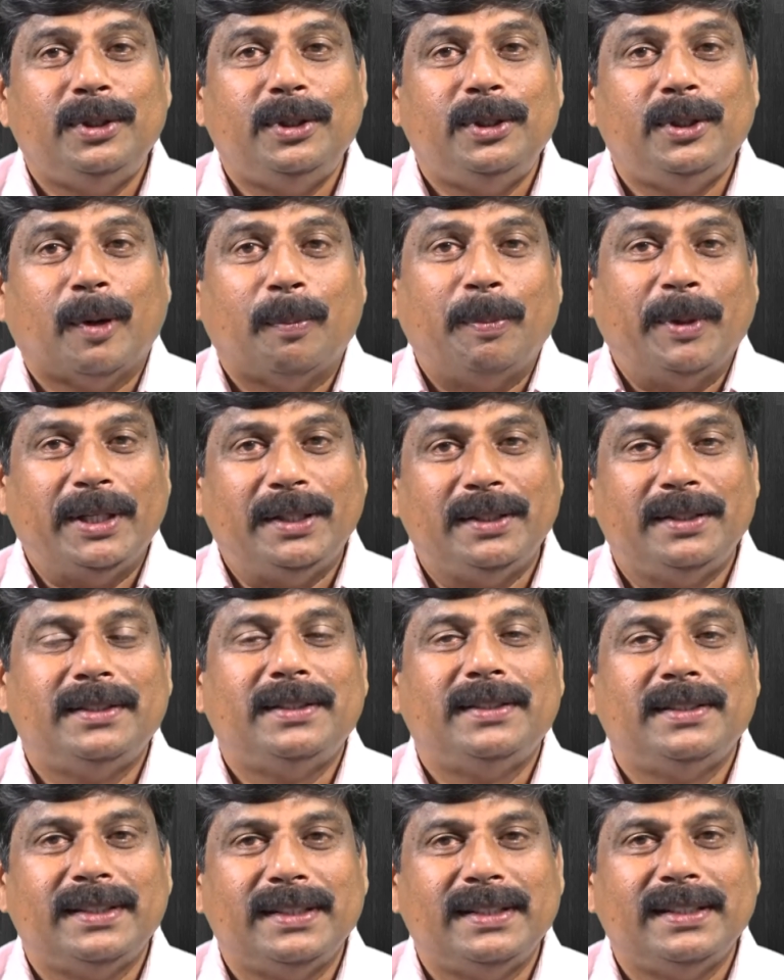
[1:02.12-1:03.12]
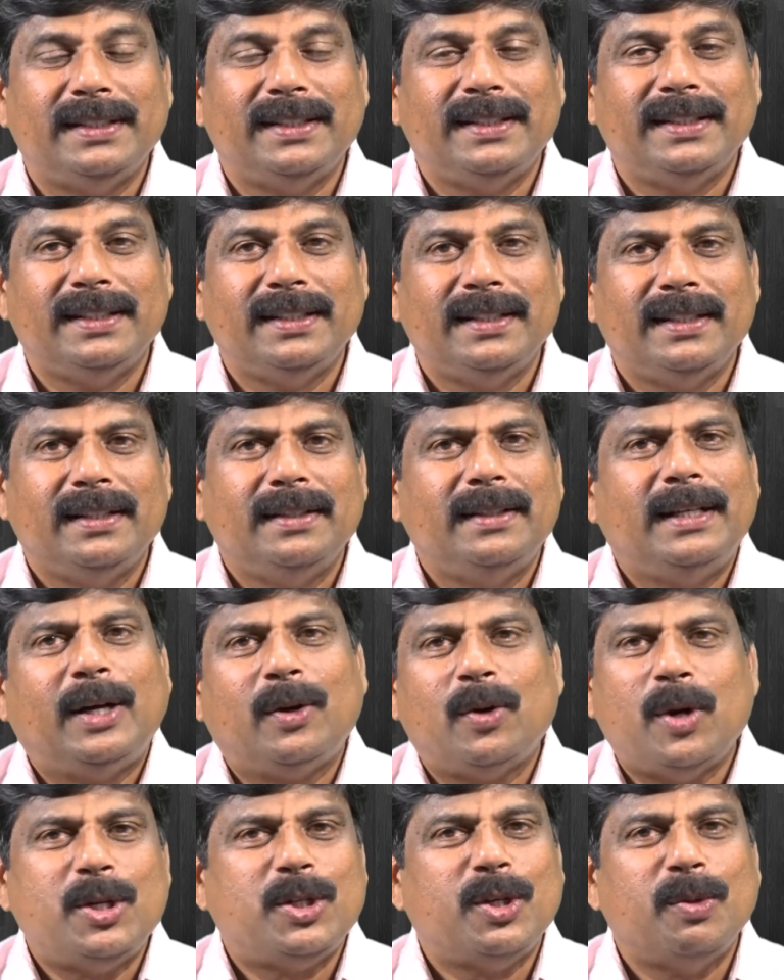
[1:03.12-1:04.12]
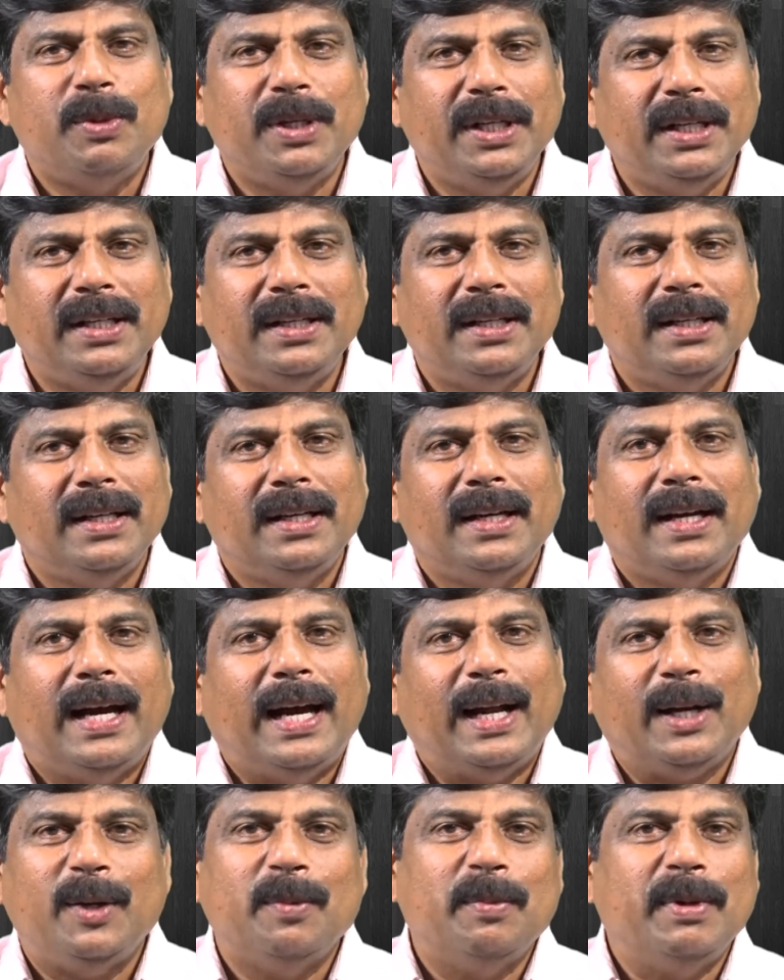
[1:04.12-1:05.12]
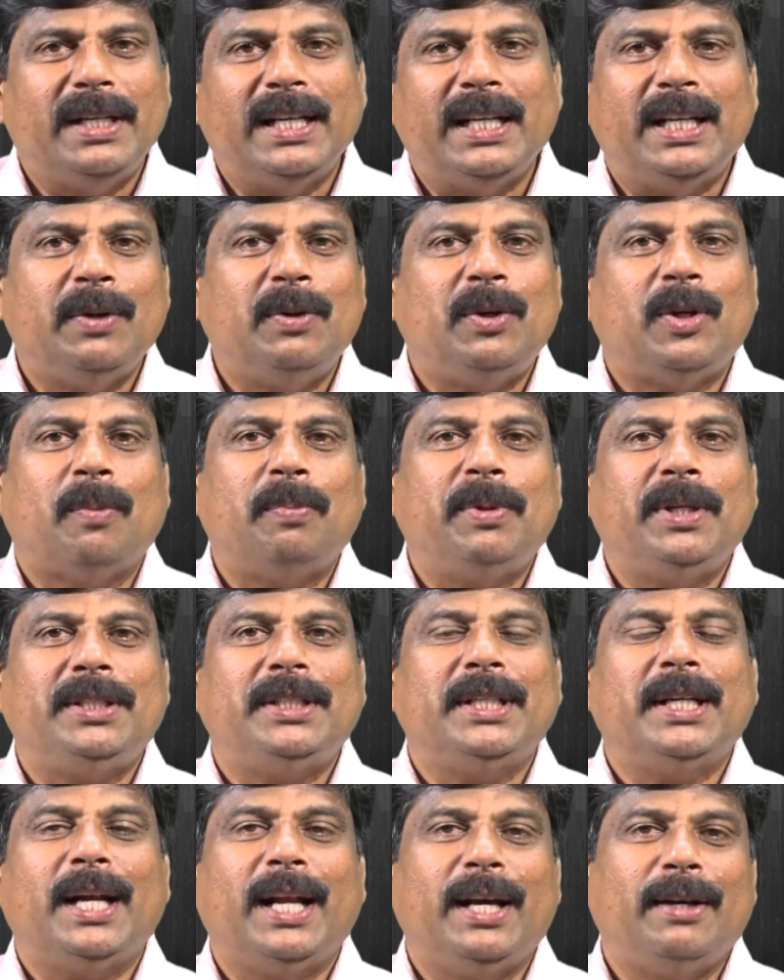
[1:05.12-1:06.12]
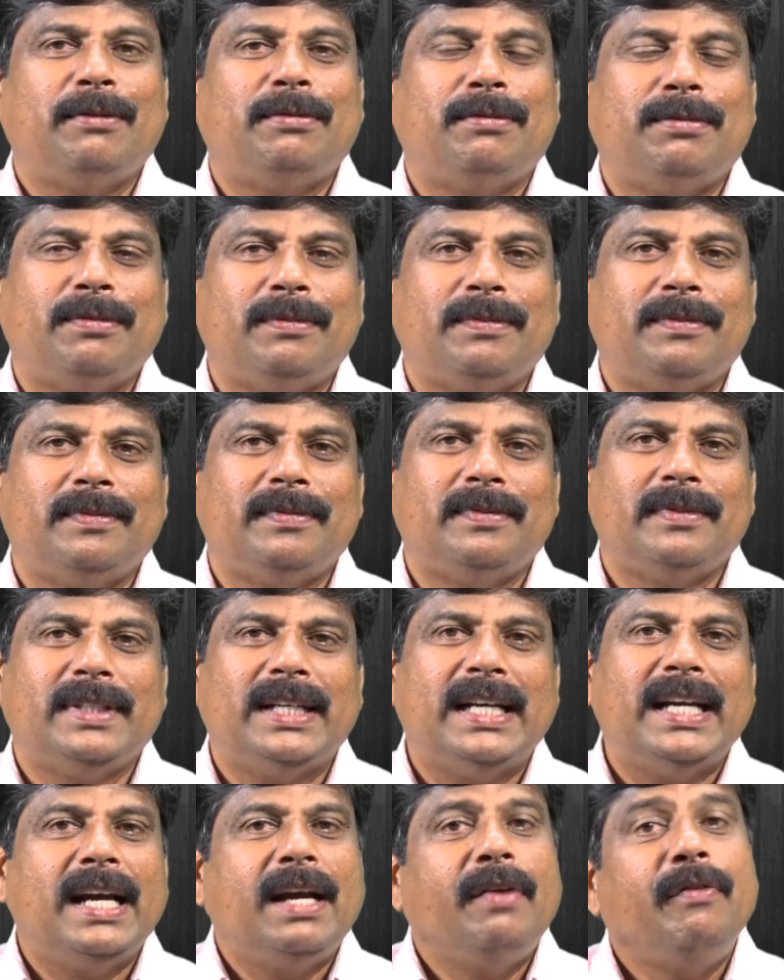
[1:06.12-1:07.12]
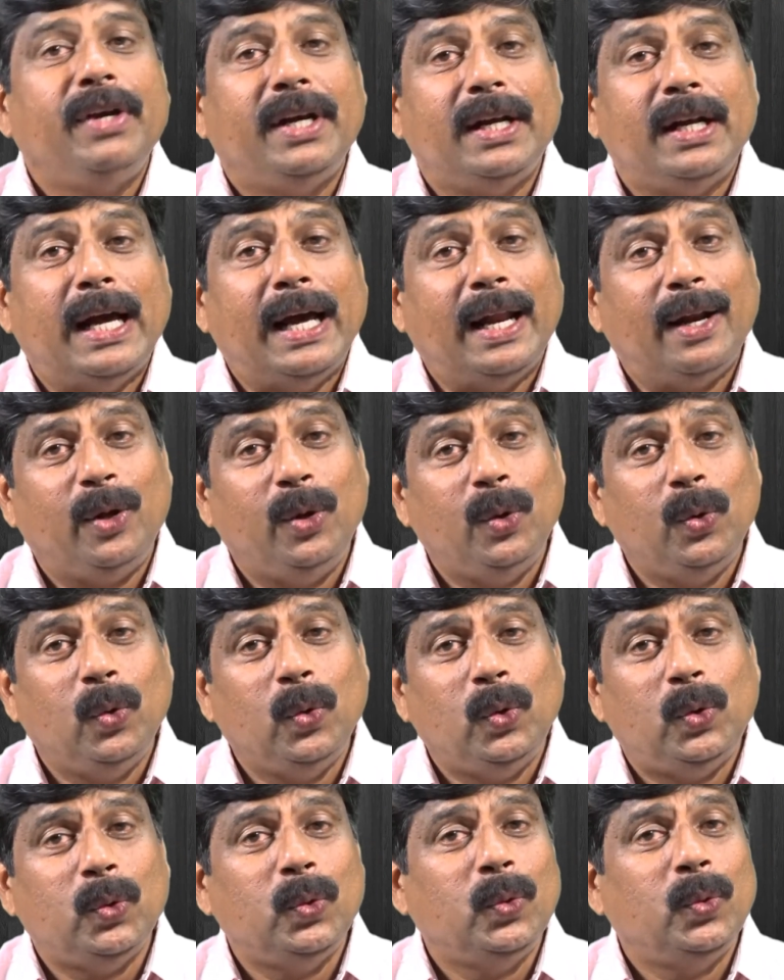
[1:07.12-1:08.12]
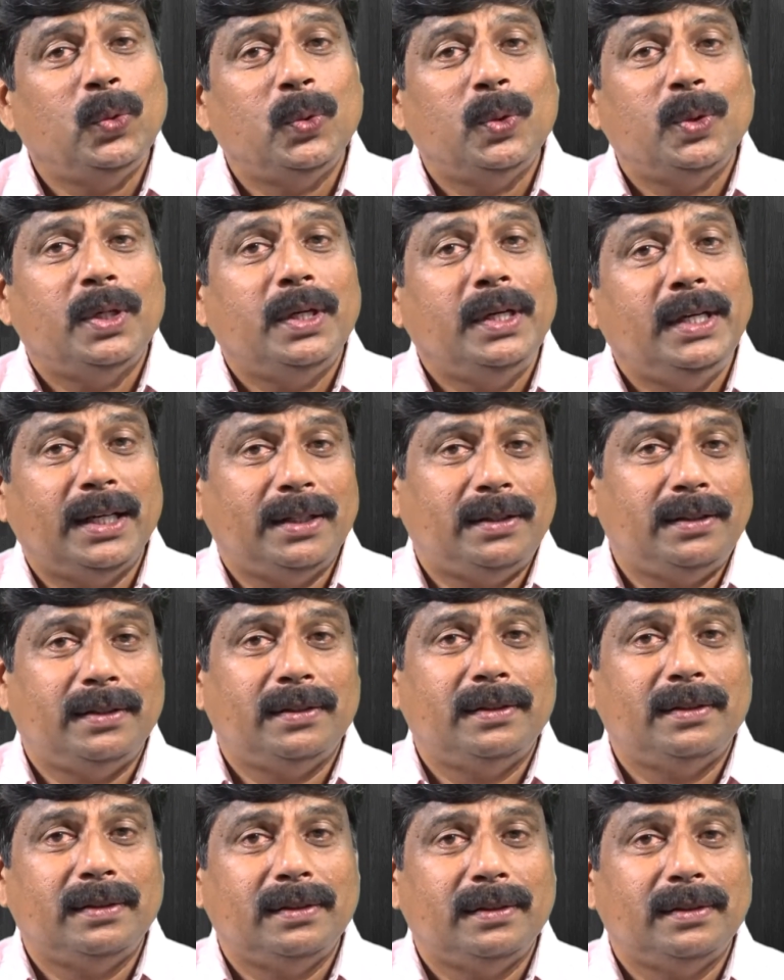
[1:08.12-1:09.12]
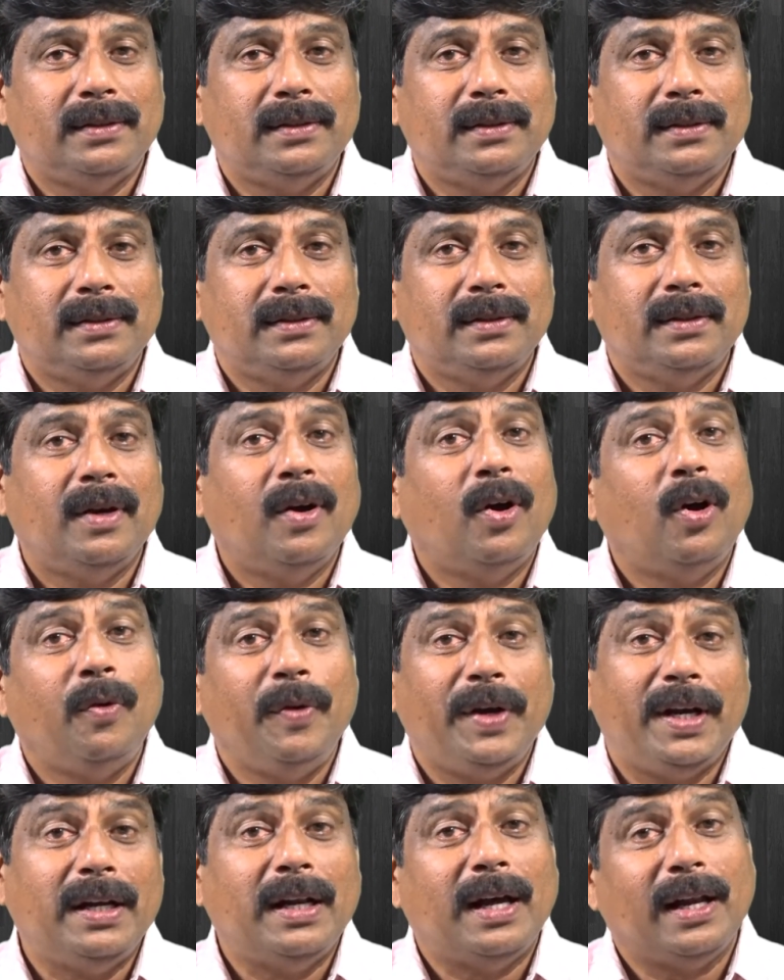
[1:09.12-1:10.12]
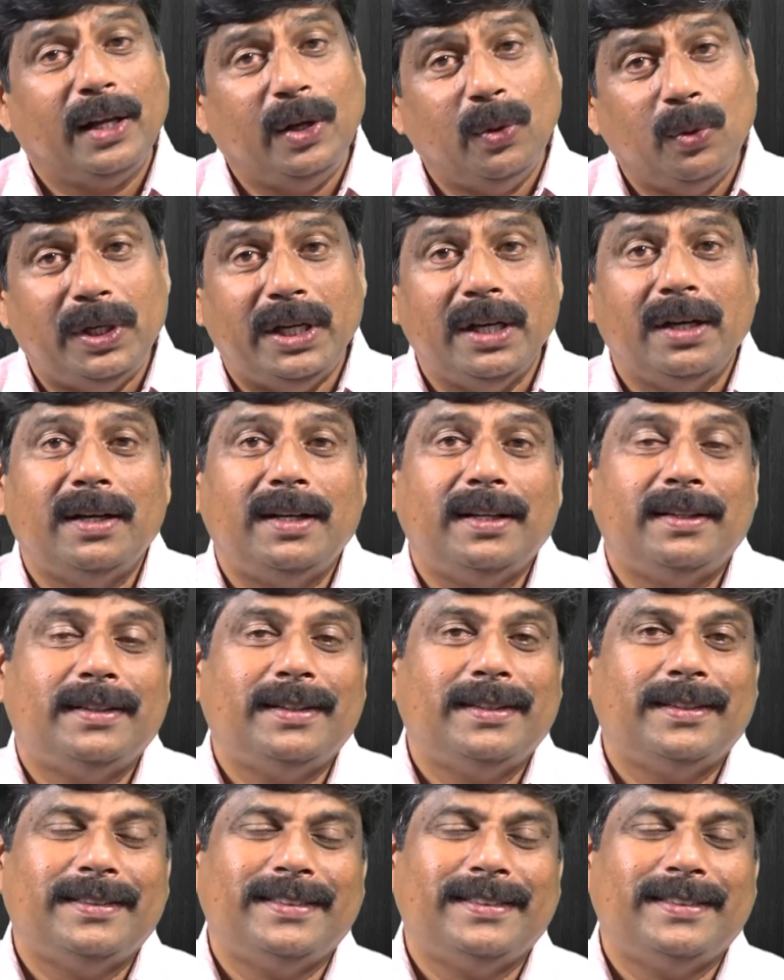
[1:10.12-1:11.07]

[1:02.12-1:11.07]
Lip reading: topics. There are quite so many argumentative topics in life. We can argue to death or we can argue till death.